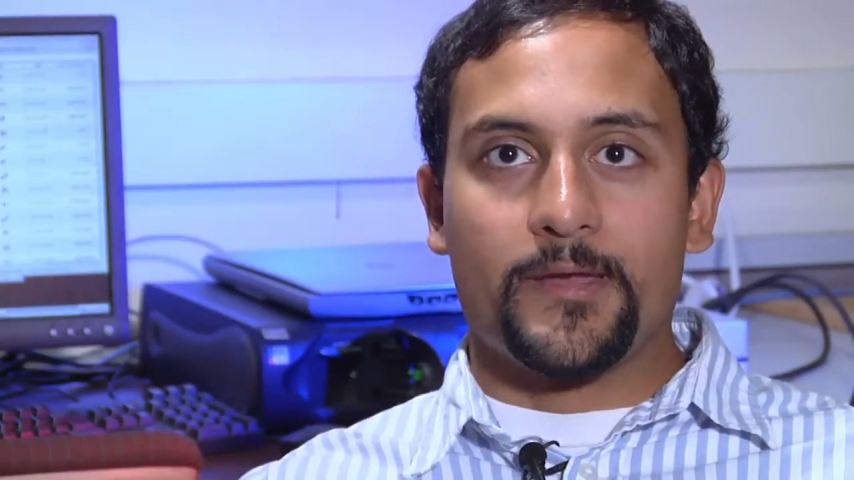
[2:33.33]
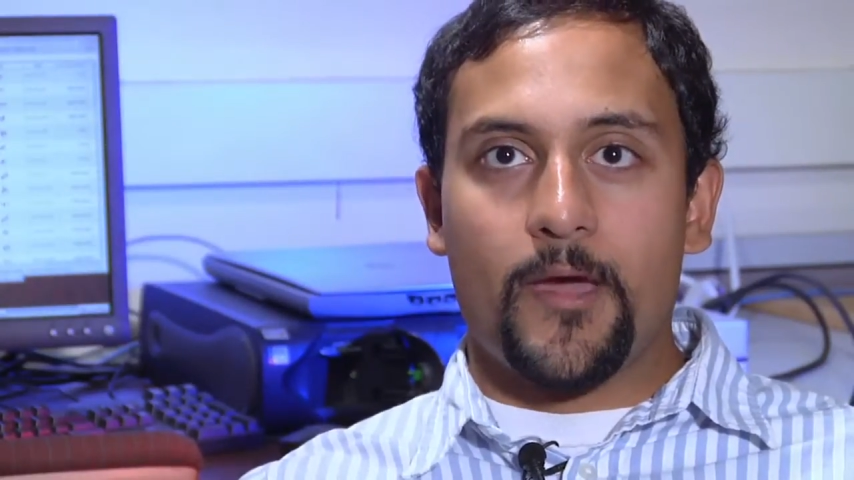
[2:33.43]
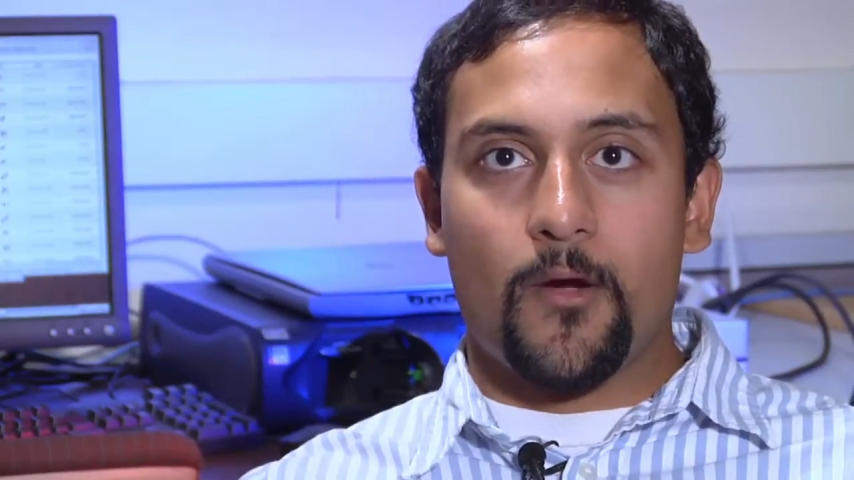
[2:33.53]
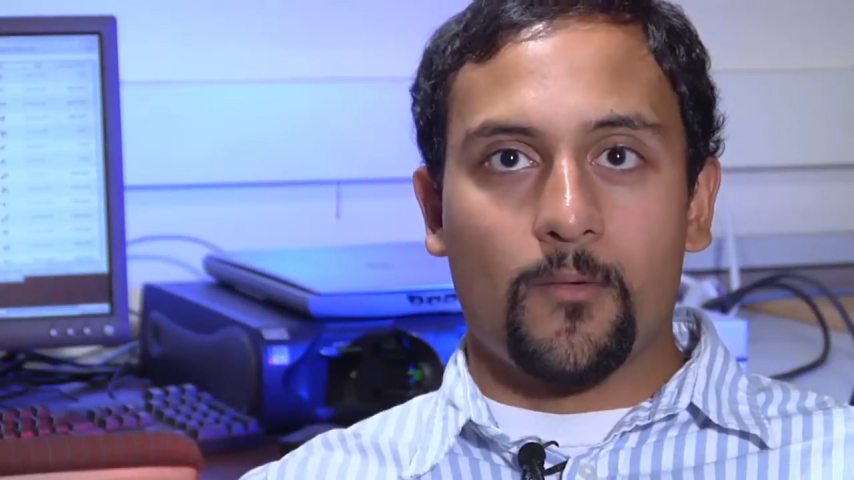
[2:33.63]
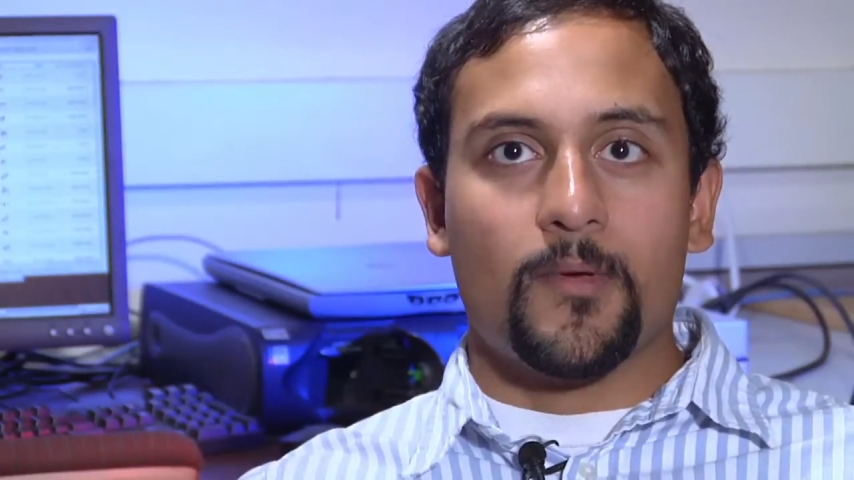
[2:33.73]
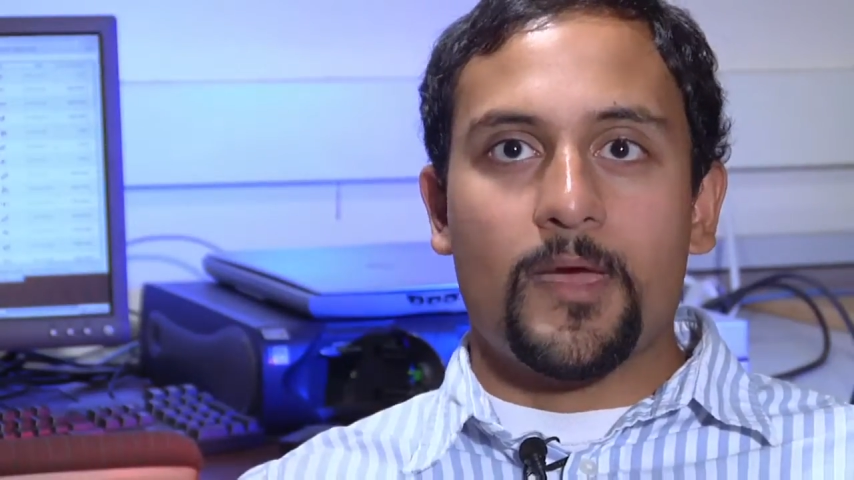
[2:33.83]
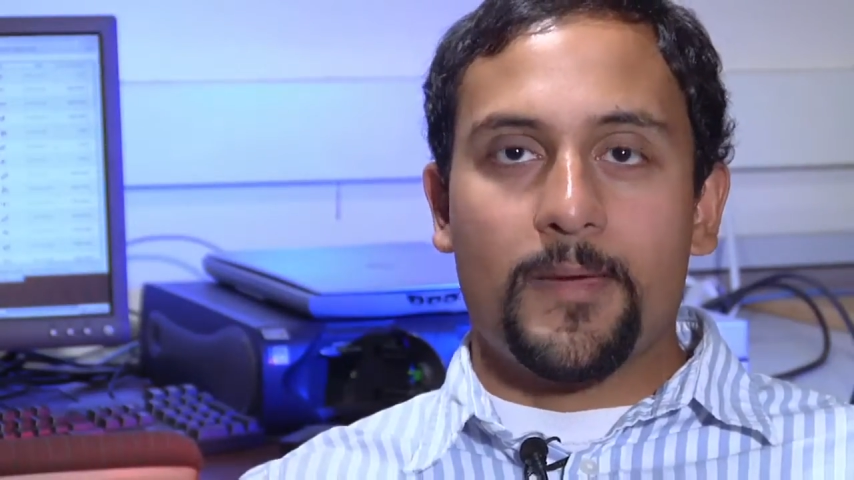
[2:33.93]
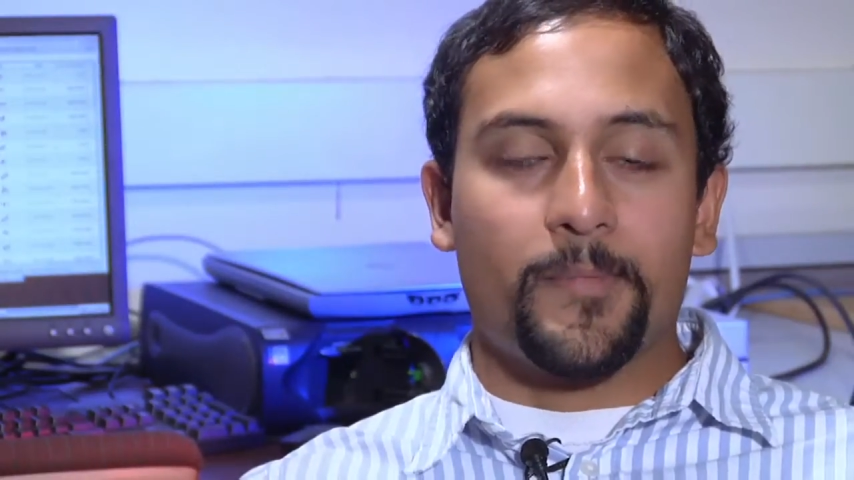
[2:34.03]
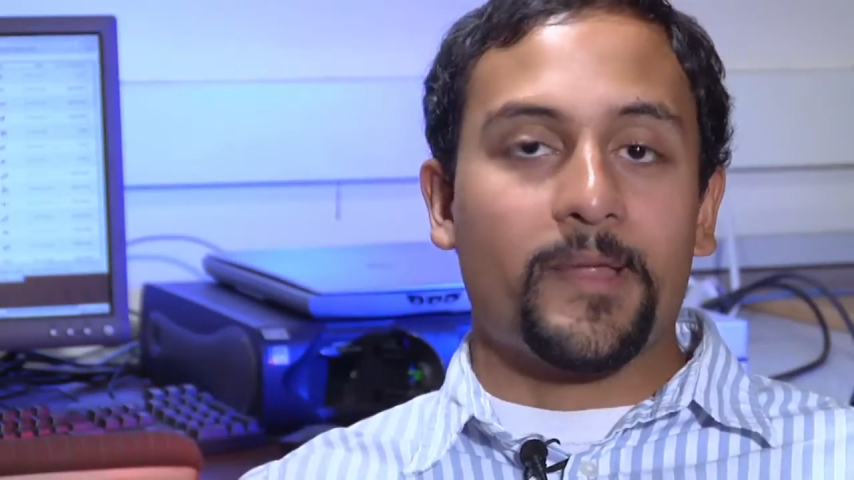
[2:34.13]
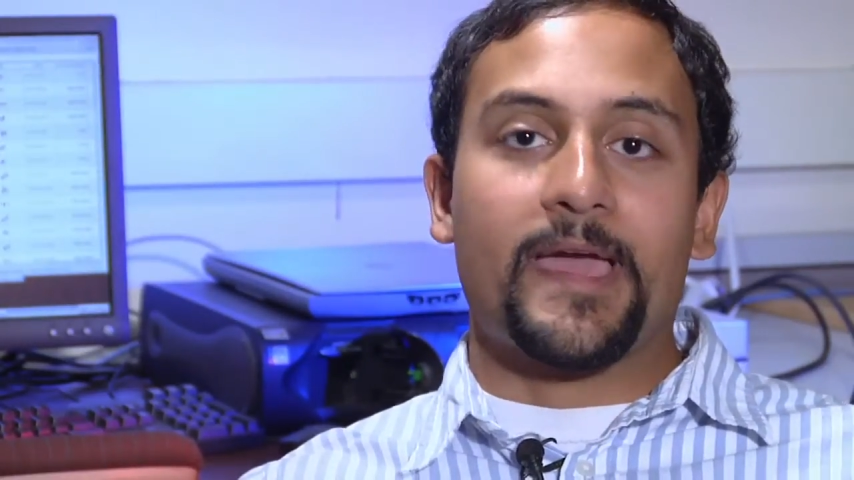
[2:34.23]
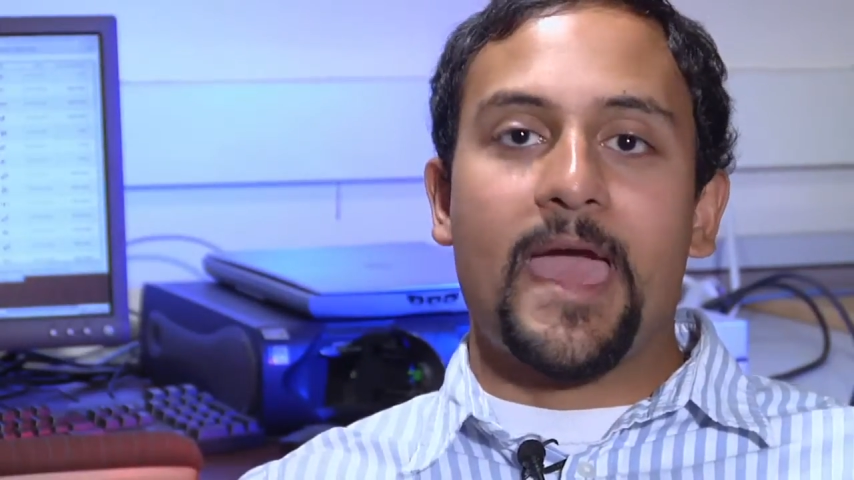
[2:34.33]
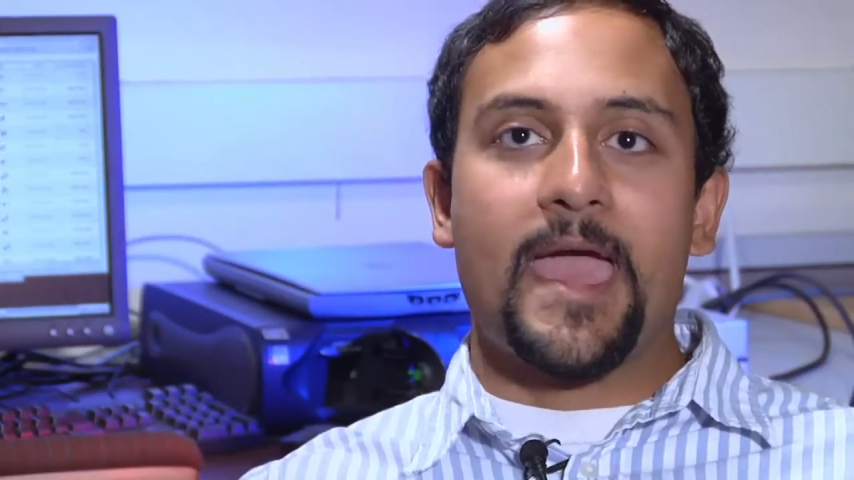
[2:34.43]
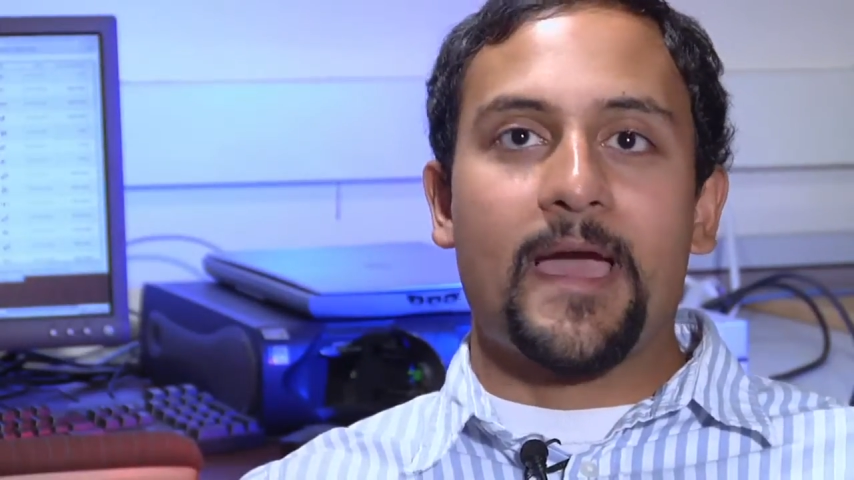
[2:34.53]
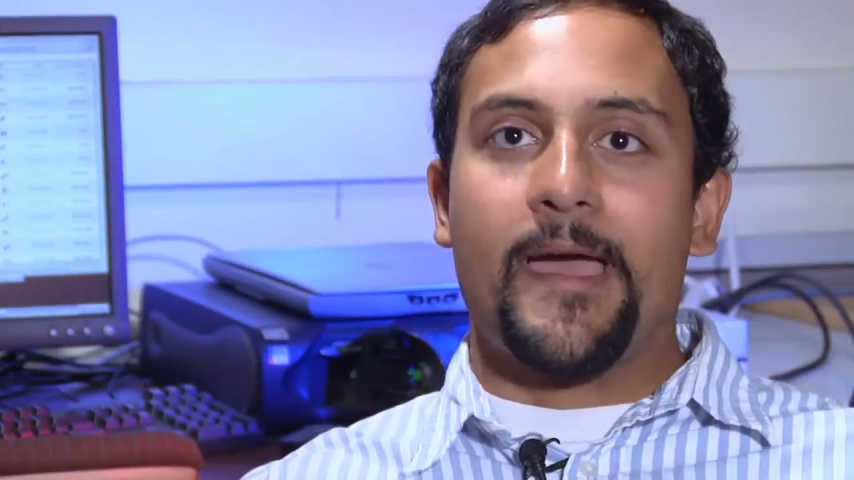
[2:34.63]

and be like, hey,